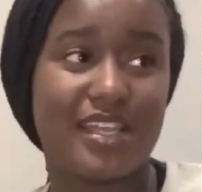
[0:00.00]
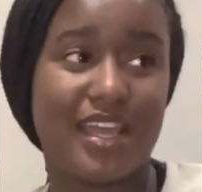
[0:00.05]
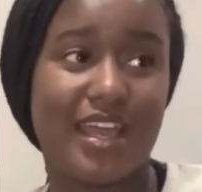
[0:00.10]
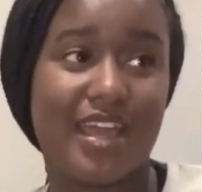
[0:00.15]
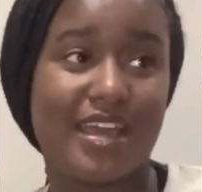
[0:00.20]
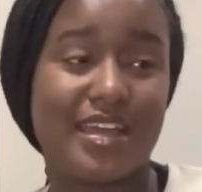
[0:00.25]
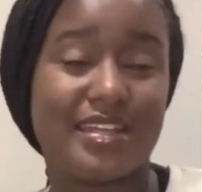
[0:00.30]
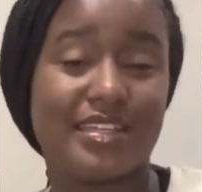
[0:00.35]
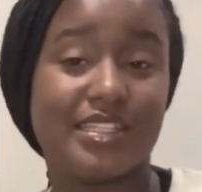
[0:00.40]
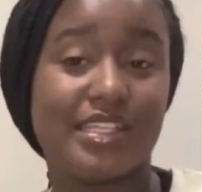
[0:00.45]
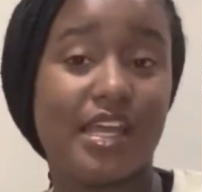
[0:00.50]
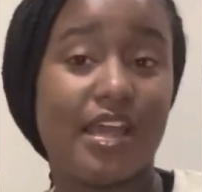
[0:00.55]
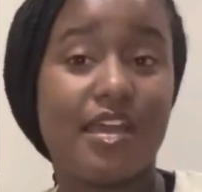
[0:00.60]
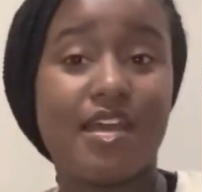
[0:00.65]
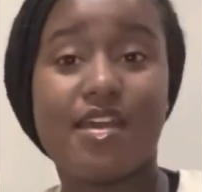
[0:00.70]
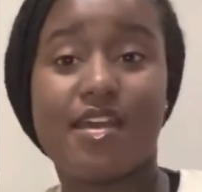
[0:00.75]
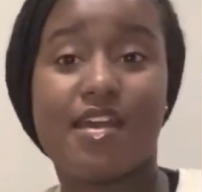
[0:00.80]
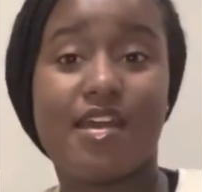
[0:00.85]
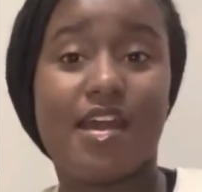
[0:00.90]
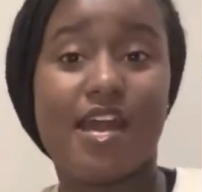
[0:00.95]
And
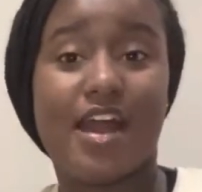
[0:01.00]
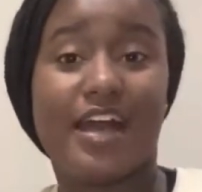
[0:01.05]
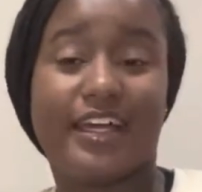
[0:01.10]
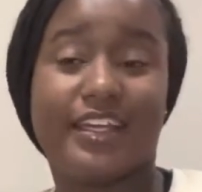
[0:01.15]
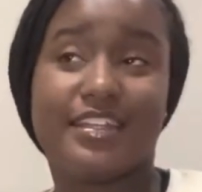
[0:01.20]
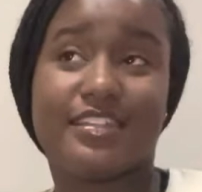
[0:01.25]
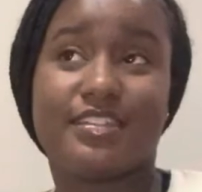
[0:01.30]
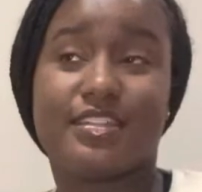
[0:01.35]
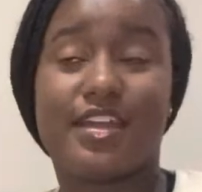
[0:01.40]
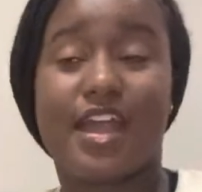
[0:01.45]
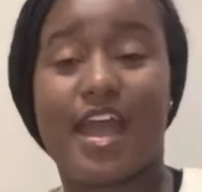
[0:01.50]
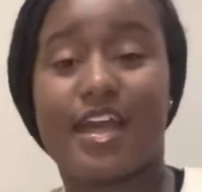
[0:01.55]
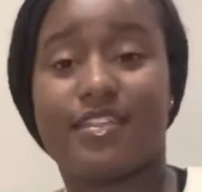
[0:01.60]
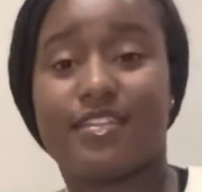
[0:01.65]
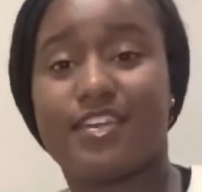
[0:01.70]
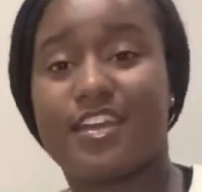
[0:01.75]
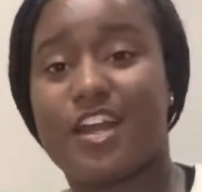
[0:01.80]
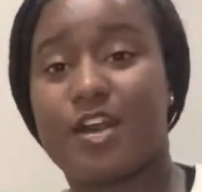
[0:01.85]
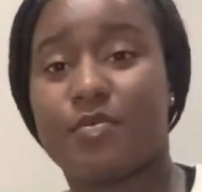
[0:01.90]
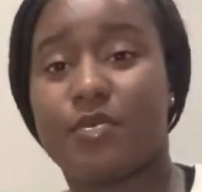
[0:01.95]
honestly, I
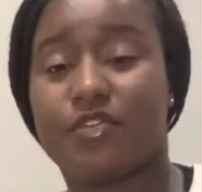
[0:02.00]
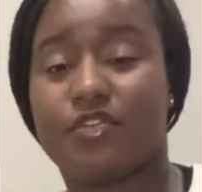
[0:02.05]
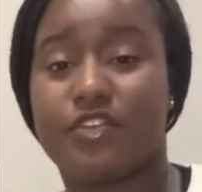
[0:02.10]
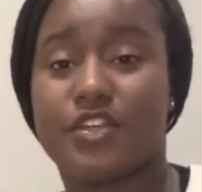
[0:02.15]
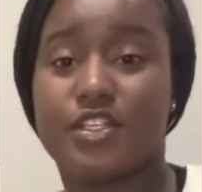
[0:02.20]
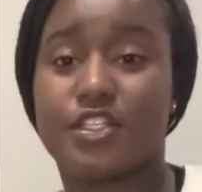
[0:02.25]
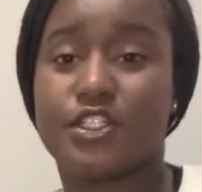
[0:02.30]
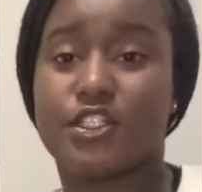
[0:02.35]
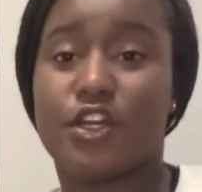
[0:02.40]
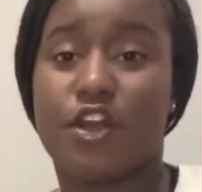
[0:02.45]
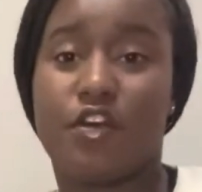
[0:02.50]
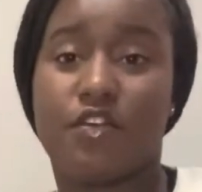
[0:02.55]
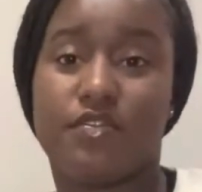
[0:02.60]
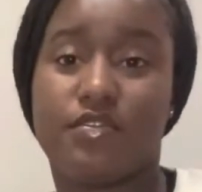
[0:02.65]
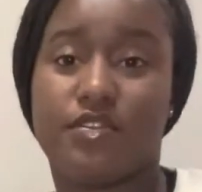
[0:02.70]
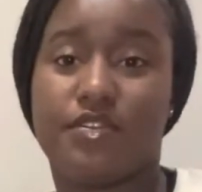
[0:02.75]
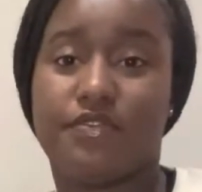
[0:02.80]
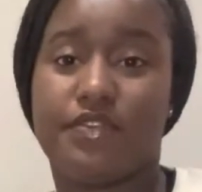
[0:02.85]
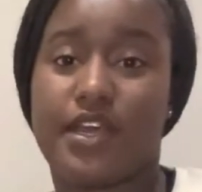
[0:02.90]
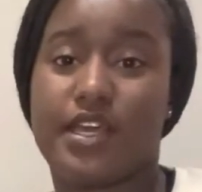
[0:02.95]
think I'm officially over
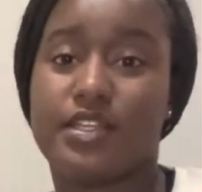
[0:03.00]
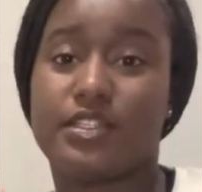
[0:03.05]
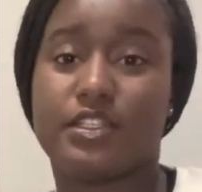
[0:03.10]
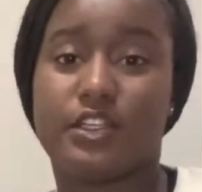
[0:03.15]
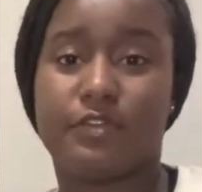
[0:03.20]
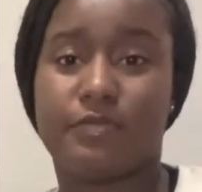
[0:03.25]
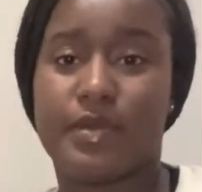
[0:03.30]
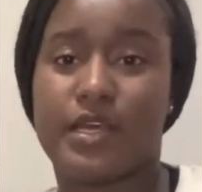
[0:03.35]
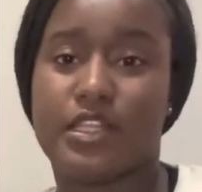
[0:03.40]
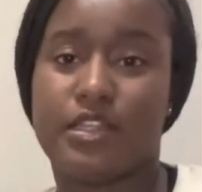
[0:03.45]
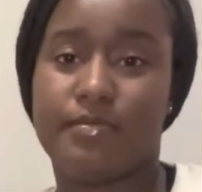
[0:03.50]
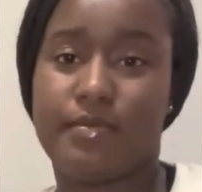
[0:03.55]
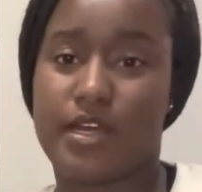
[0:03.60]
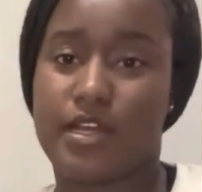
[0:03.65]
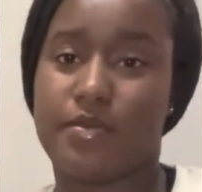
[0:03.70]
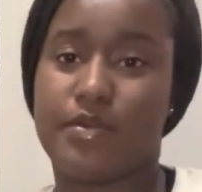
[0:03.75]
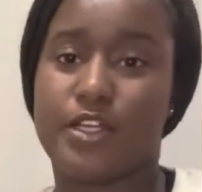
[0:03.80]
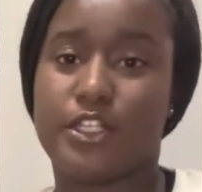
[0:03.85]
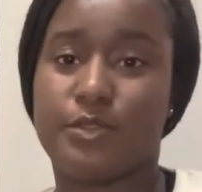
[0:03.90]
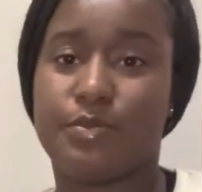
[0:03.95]
the face of Bath & Body
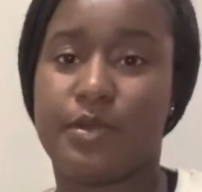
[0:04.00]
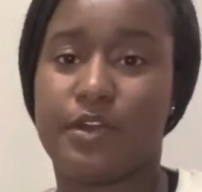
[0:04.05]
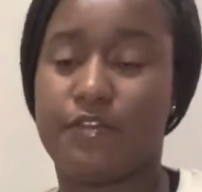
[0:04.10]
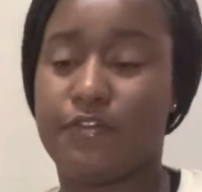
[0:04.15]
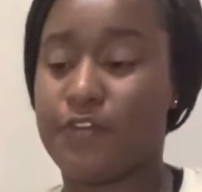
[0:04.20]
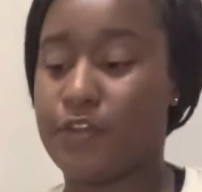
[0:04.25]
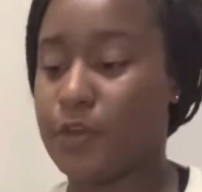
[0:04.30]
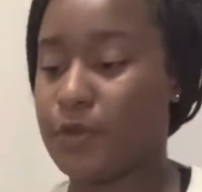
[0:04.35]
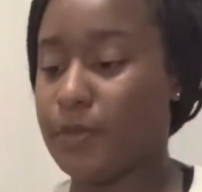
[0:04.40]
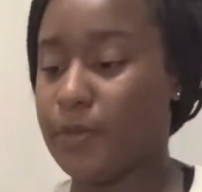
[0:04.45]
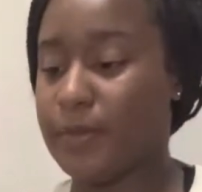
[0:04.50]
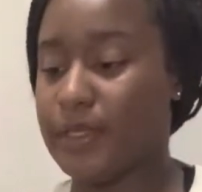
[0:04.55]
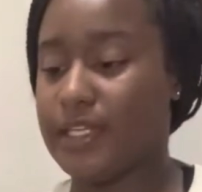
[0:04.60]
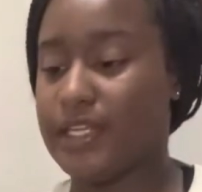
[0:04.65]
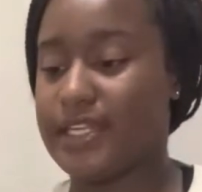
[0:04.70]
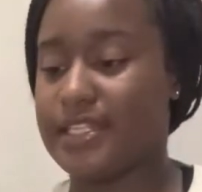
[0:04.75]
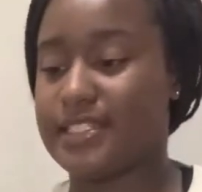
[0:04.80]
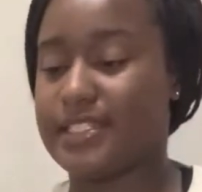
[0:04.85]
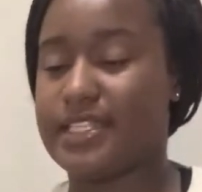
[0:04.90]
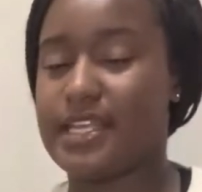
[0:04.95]
Works perfume. But
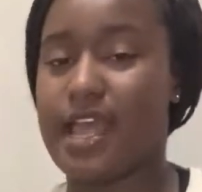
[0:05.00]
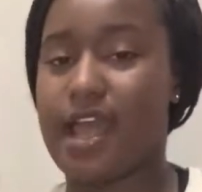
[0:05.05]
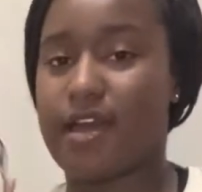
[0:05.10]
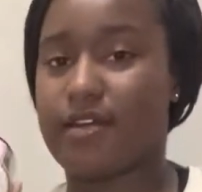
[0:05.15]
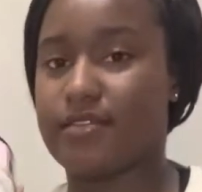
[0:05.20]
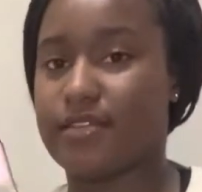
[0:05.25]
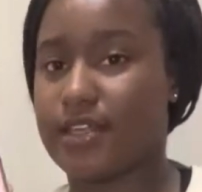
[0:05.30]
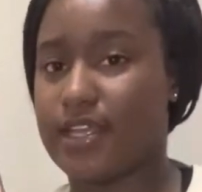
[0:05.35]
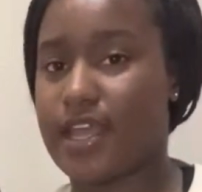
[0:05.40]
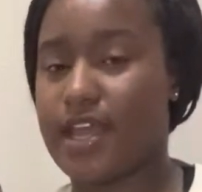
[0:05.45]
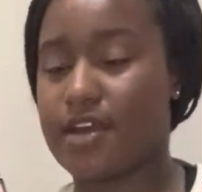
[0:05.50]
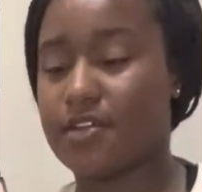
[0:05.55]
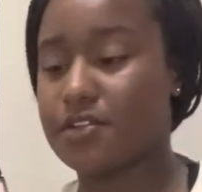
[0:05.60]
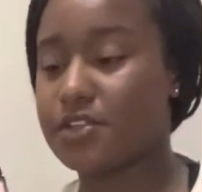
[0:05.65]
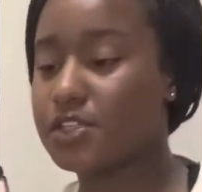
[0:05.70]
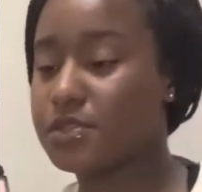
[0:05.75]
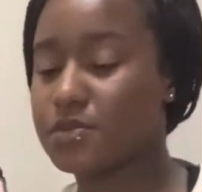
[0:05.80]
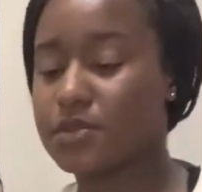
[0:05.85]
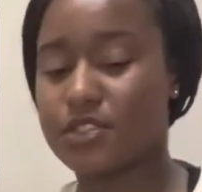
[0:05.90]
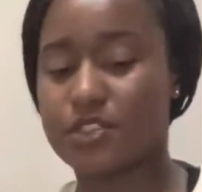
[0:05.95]
let's see how the
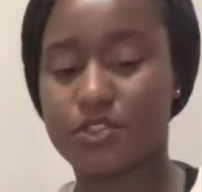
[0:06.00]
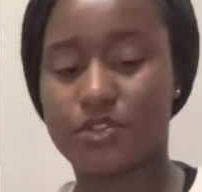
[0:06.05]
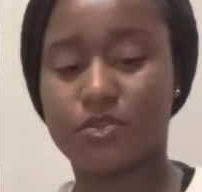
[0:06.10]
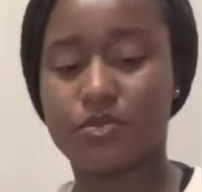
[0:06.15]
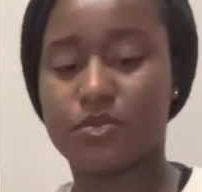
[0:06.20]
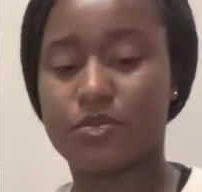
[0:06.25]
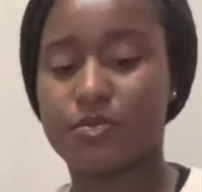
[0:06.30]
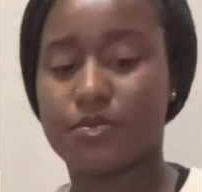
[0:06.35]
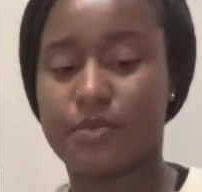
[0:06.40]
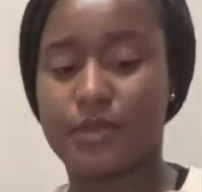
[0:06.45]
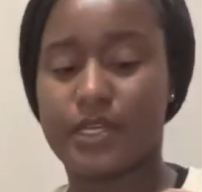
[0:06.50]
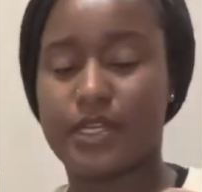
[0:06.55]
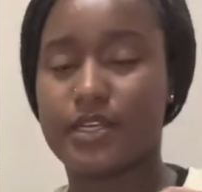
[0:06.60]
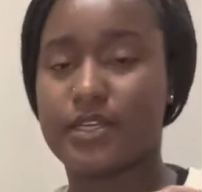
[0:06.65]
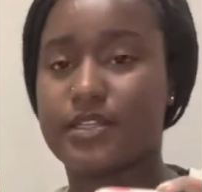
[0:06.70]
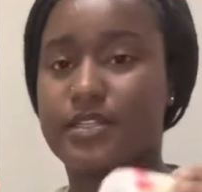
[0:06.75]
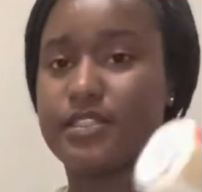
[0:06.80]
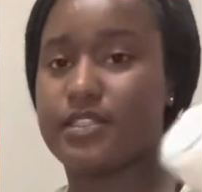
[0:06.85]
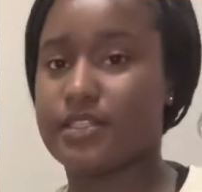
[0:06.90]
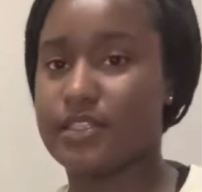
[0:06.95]
candles will do,
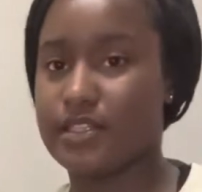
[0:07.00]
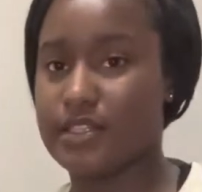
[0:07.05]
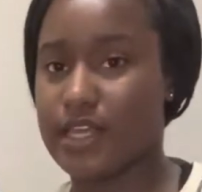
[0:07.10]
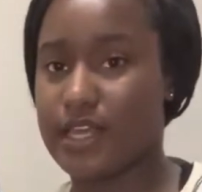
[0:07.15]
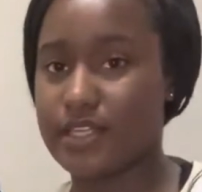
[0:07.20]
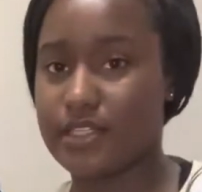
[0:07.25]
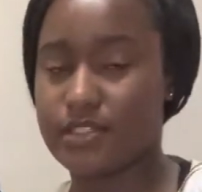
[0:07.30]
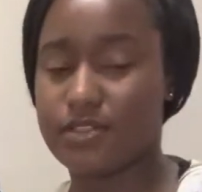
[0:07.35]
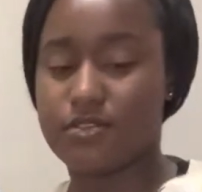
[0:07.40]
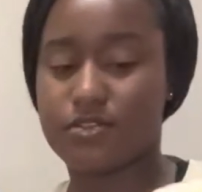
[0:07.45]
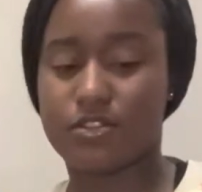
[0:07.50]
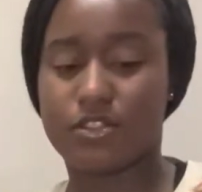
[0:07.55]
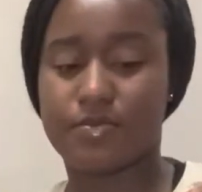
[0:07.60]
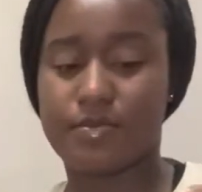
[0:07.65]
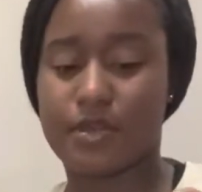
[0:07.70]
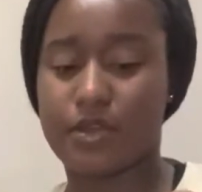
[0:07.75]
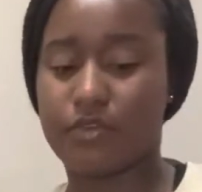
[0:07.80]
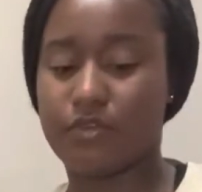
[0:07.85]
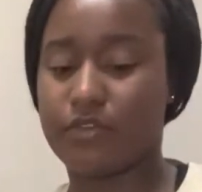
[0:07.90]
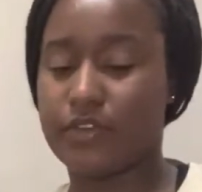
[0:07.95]
because they still
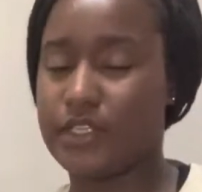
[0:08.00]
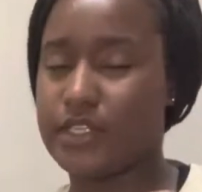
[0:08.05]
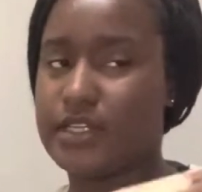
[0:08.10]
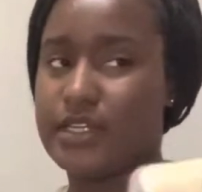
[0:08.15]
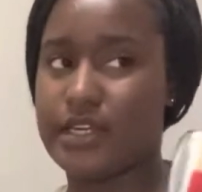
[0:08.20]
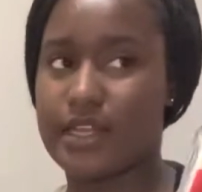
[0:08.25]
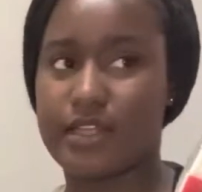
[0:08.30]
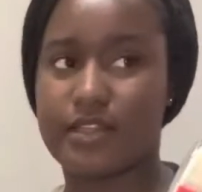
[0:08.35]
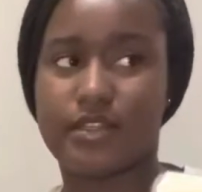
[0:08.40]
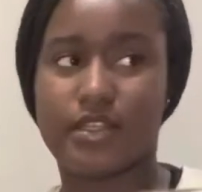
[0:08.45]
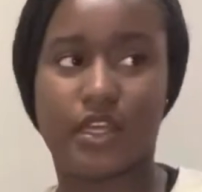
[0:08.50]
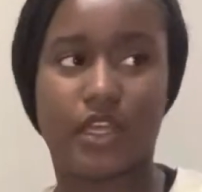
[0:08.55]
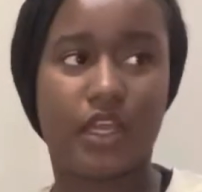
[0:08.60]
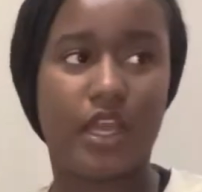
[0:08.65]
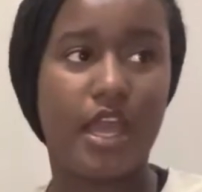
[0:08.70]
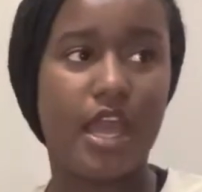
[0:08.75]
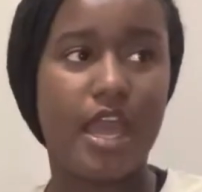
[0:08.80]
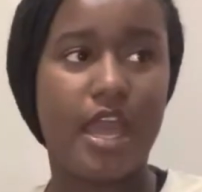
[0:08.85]
smell really good, I think.